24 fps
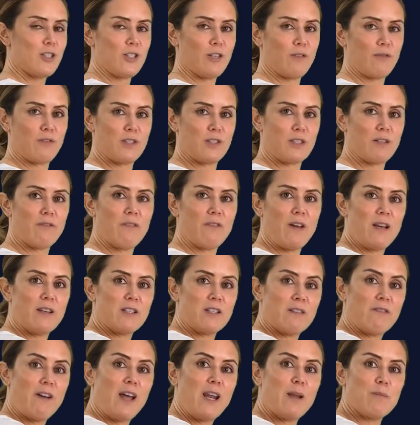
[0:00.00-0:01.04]
you've
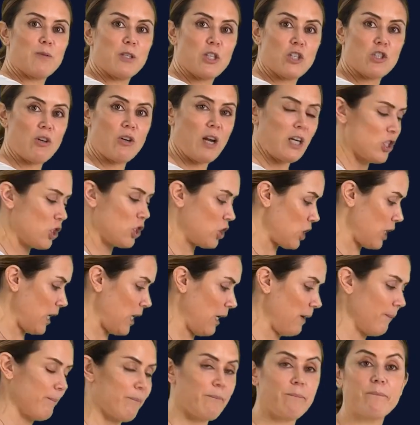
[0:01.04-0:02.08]
developed a
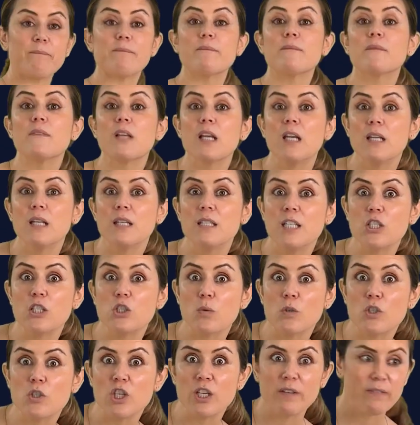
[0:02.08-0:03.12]
strategy. Did you
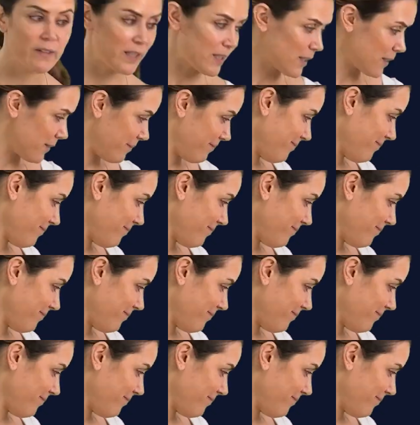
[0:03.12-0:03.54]
achieve it?